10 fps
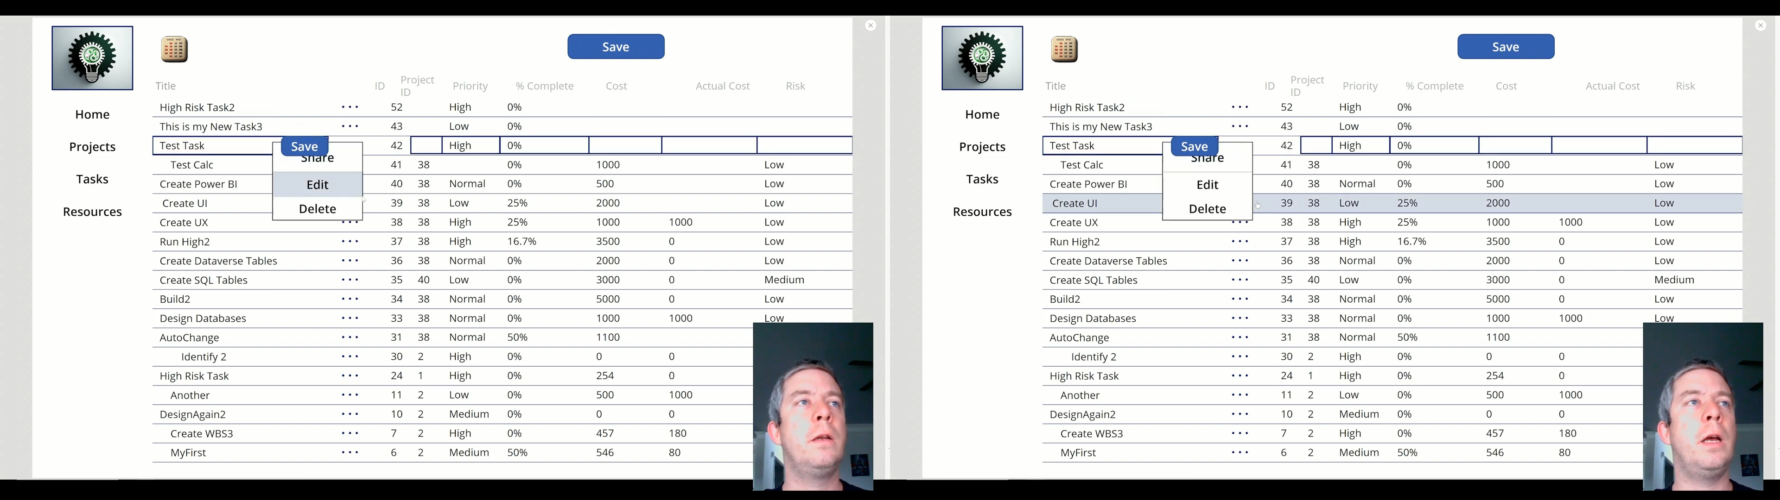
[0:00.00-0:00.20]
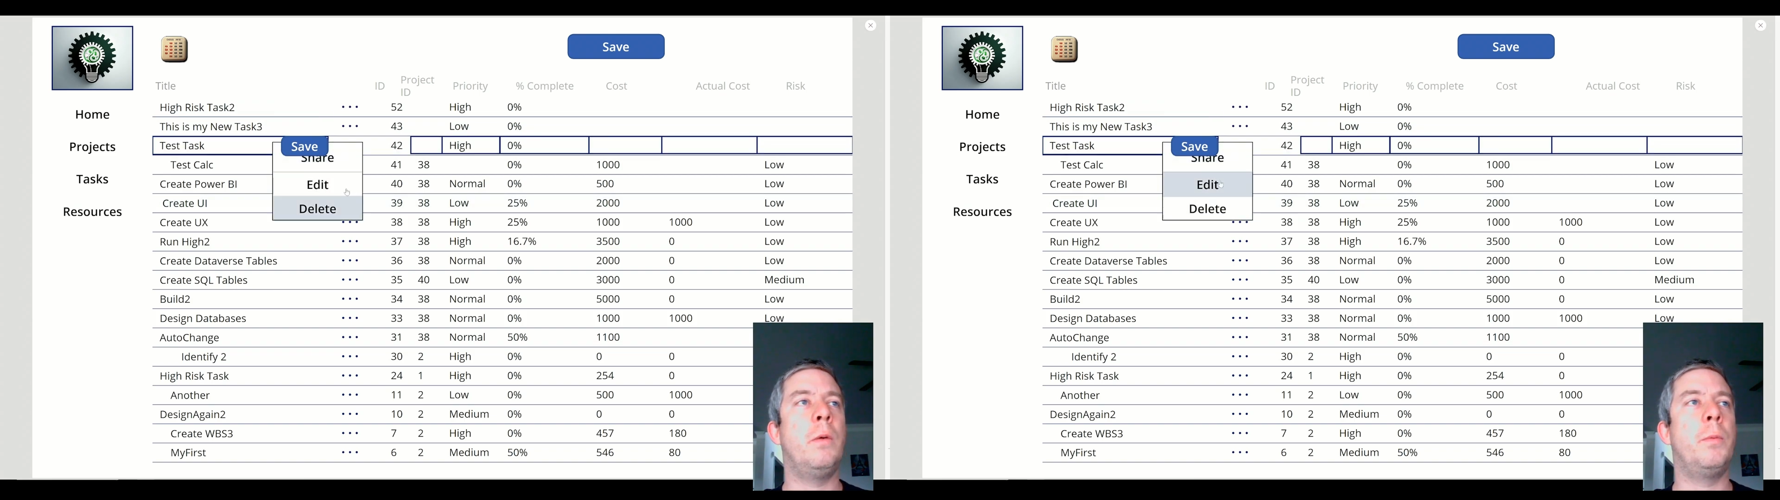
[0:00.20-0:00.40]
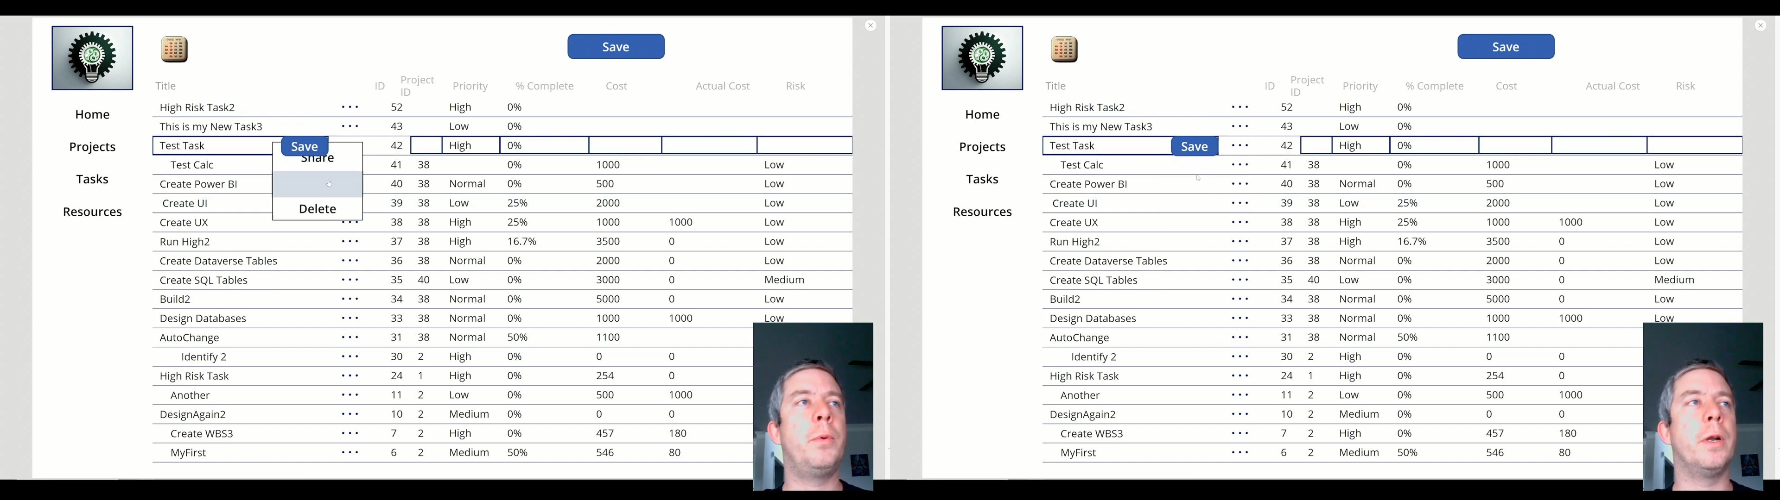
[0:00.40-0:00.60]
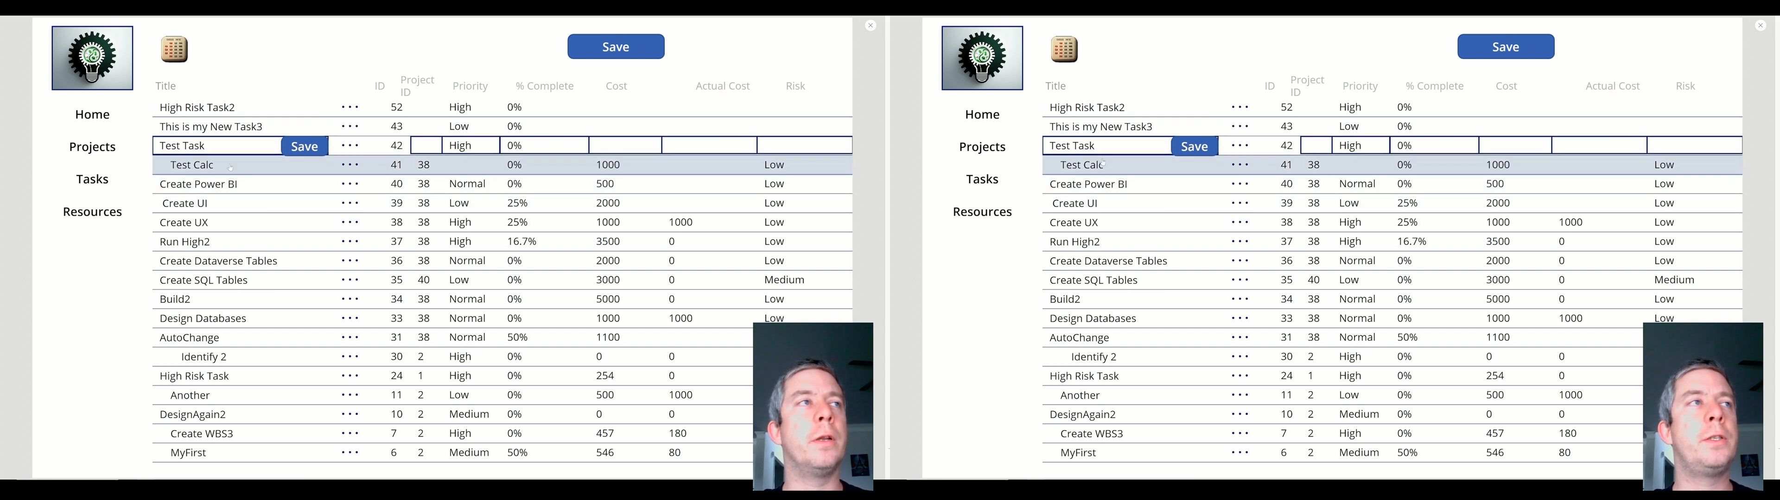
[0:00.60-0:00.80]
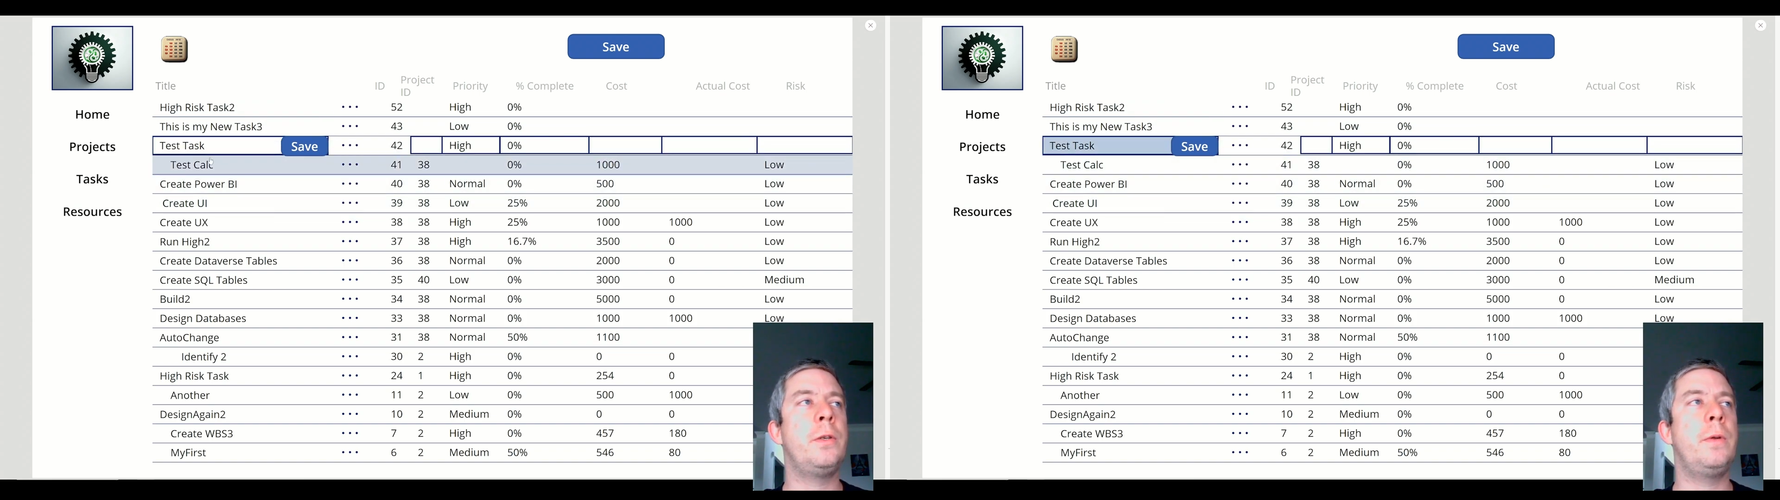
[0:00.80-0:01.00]
and we'll put a
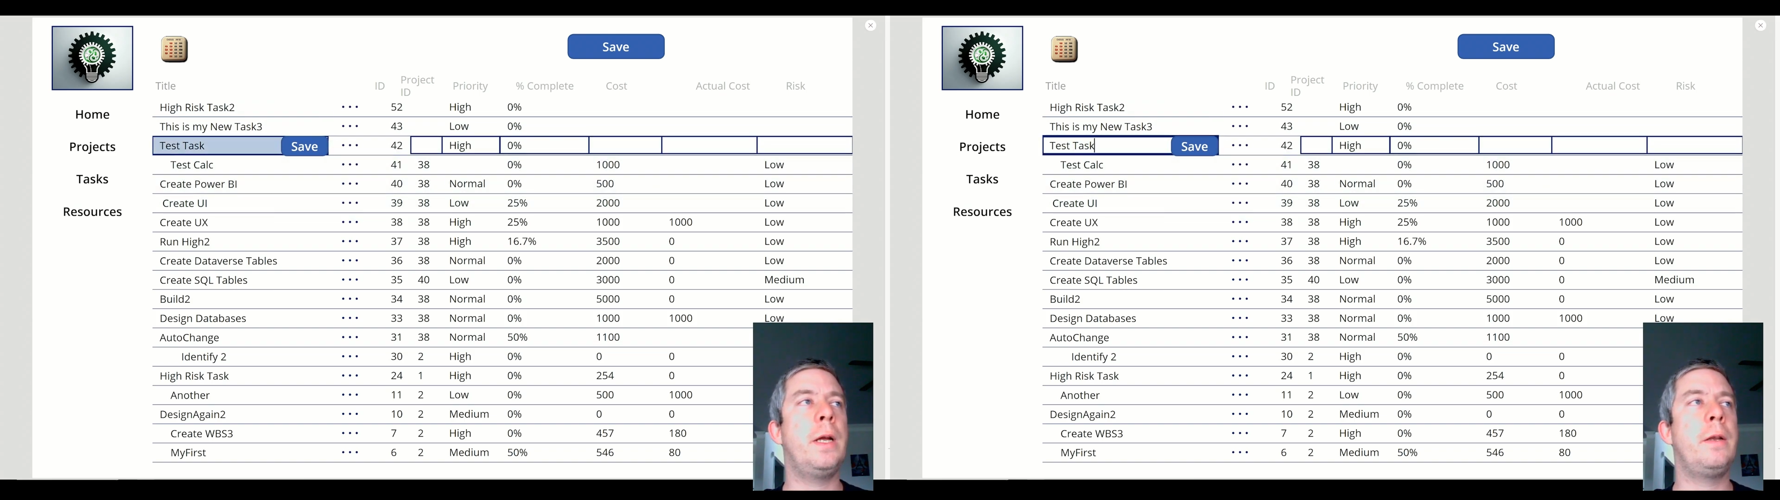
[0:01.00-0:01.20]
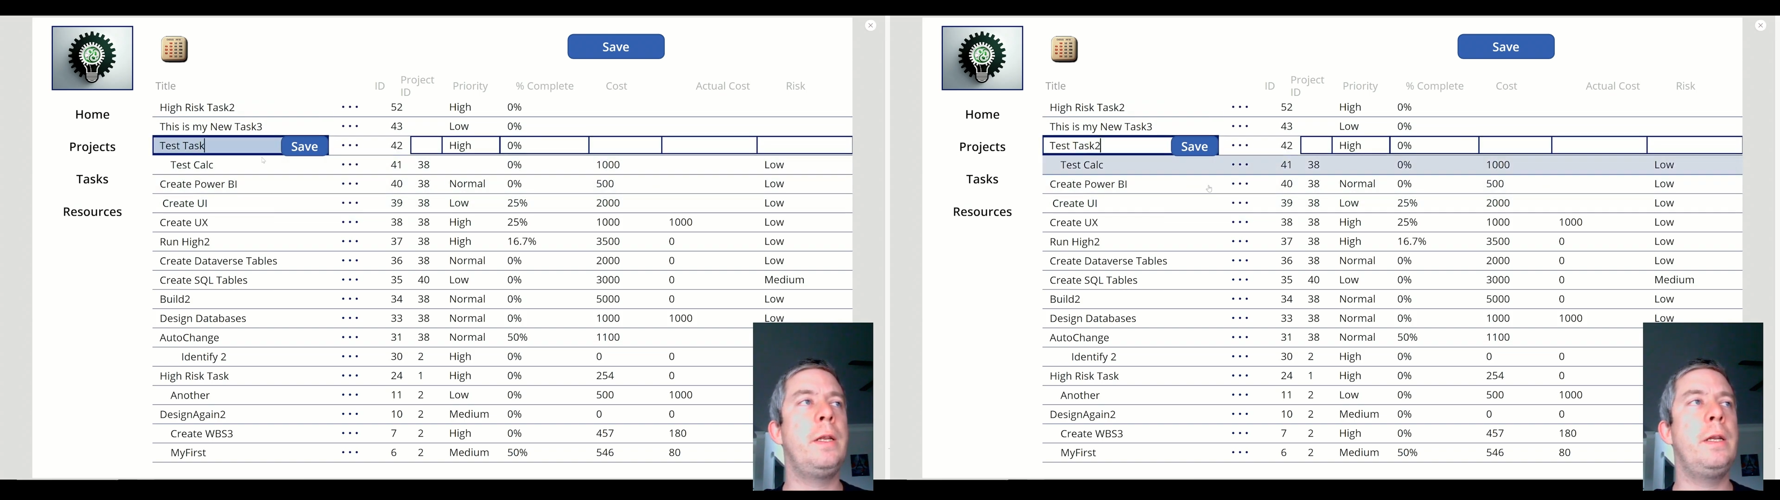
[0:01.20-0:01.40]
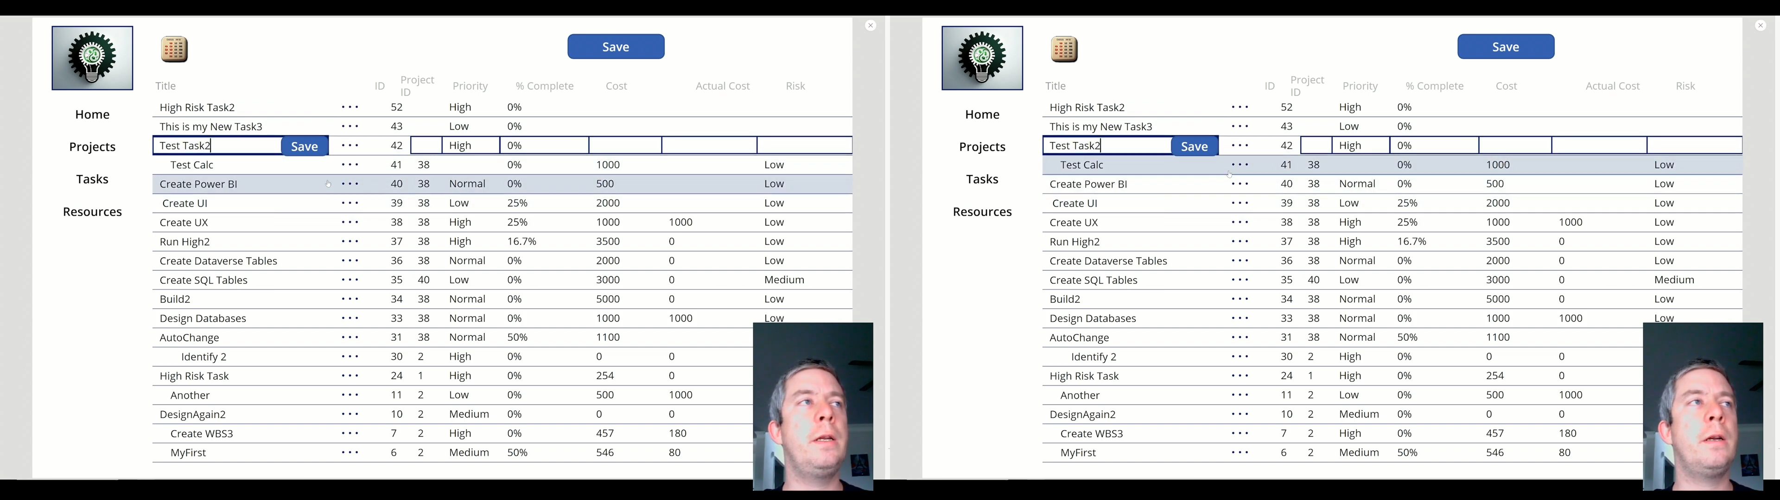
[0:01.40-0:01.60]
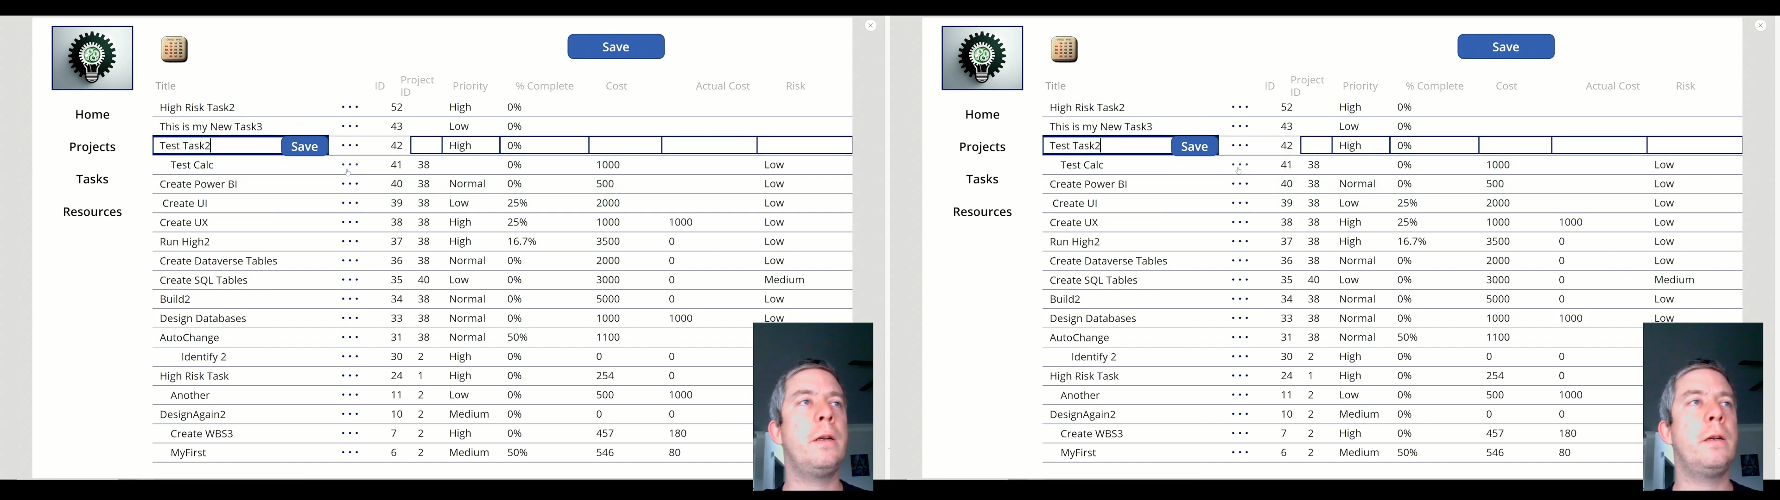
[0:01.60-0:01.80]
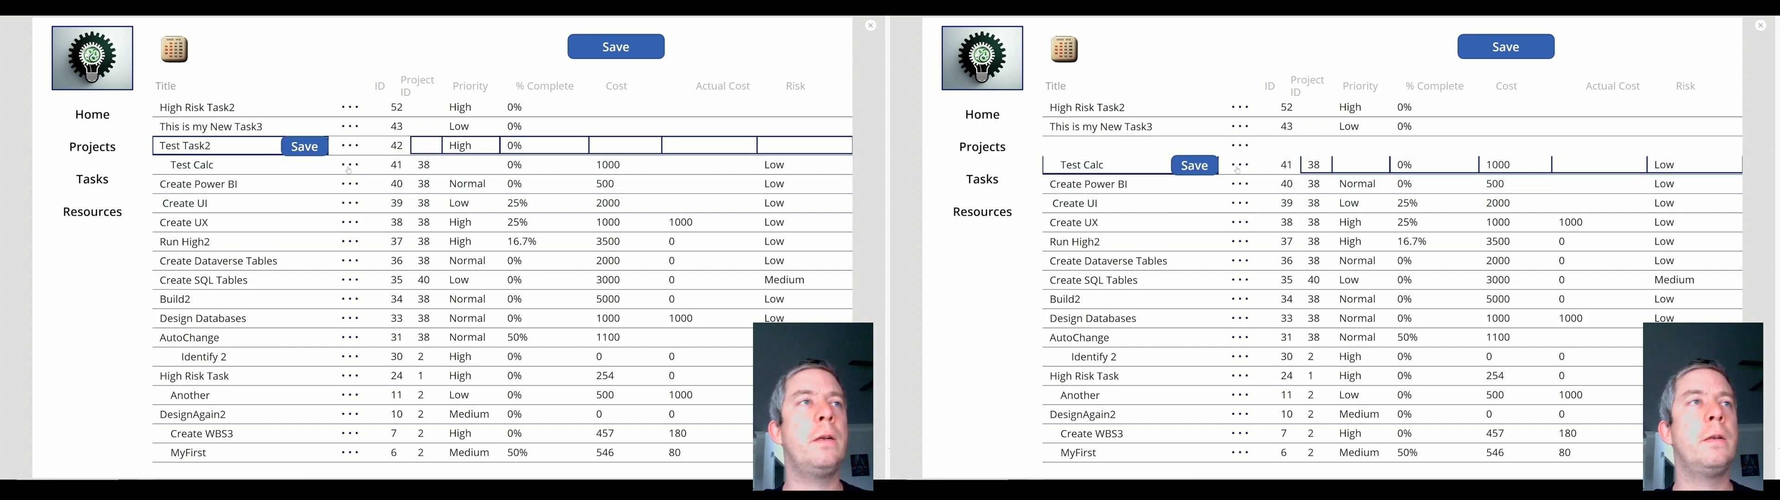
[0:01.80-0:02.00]
2 down here,